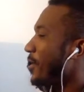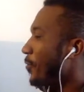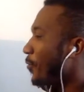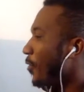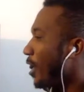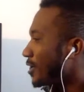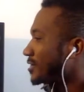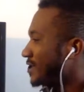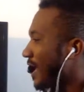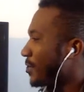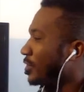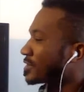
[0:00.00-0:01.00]

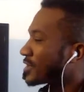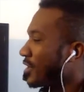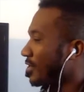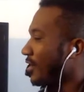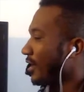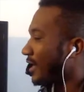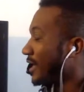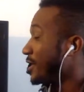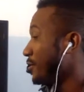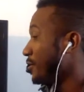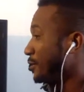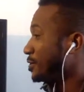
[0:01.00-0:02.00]
understand what's going on in your
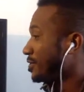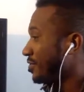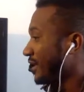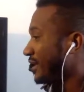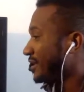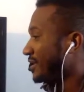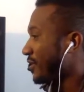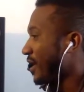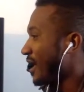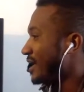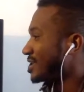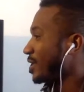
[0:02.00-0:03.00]
news feed,
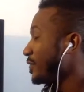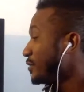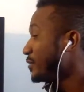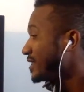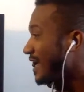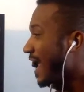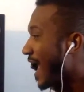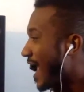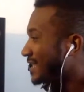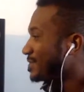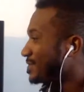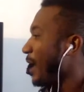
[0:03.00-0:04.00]
okay? So if you see
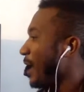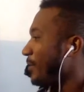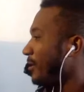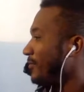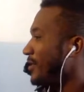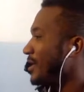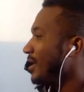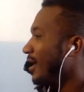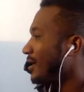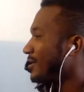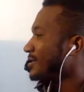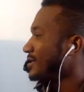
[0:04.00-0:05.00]
ads pop up,
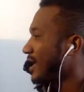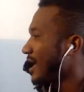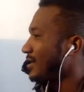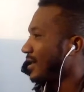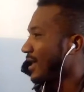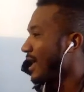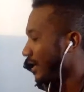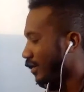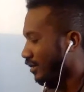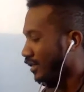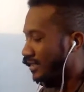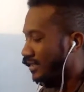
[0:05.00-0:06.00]
understand, like, hey,
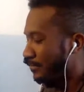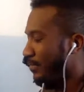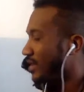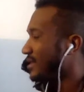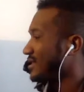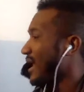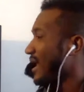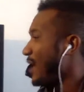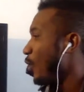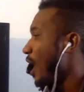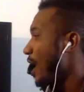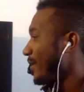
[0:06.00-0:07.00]
click that button and say, hey,
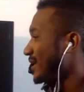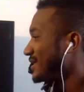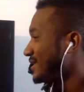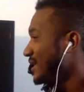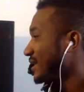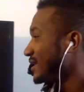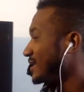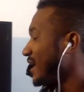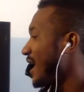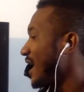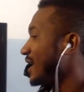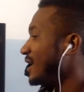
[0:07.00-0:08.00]
why am I seeing this
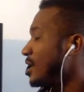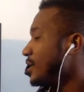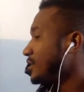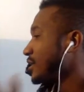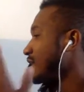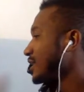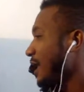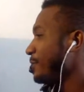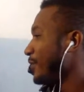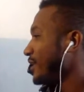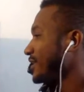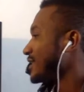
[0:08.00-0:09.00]
ad? Click that
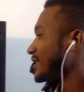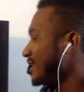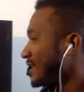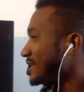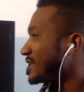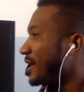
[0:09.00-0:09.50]
button that says,